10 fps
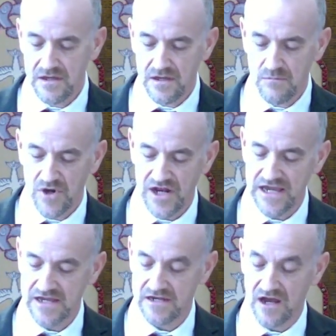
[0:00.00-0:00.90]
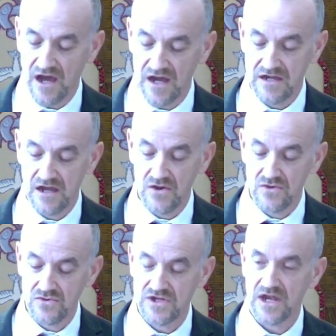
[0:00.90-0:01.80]
But again, God
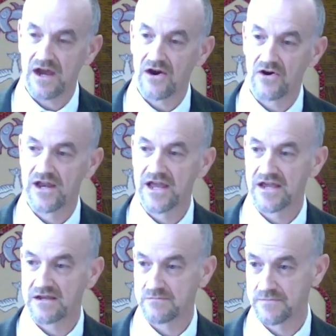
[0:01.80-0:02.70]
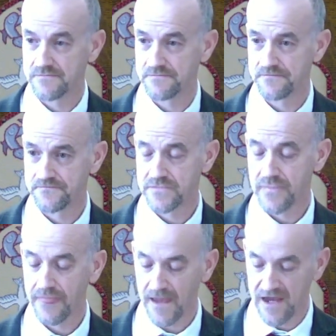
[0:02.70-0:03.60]
knows our name
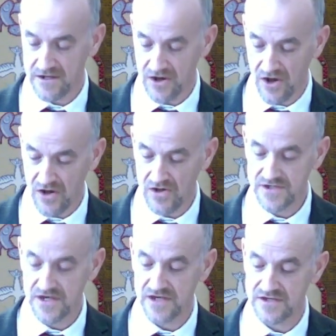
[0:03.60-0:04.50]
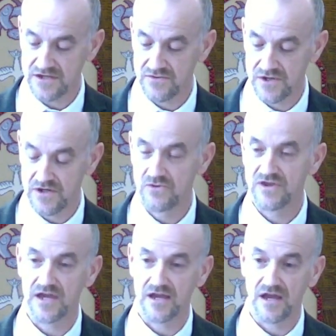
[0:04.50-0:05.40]
and calls us to a new
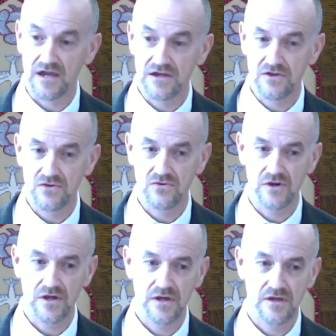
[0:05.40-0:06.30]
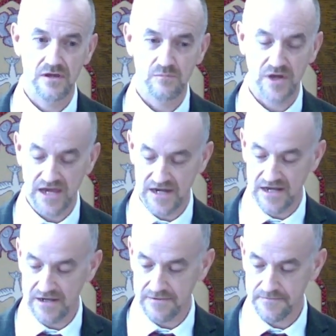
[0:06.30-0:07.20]
thing, a new
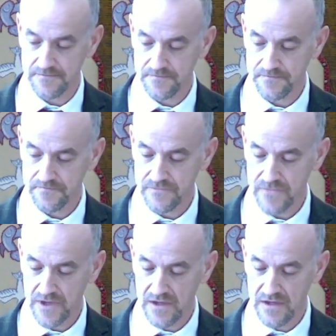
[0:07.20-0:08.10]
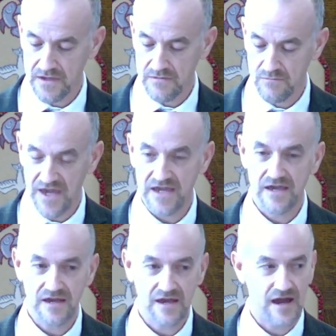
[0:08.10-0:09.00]
beginning,
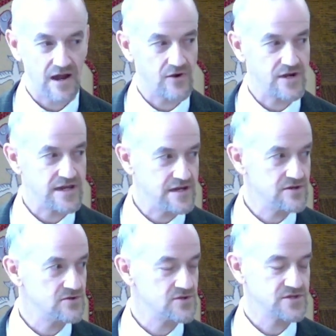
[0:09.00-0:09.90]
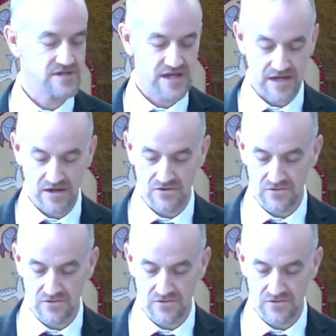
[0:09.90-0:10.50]
making our ears tingle.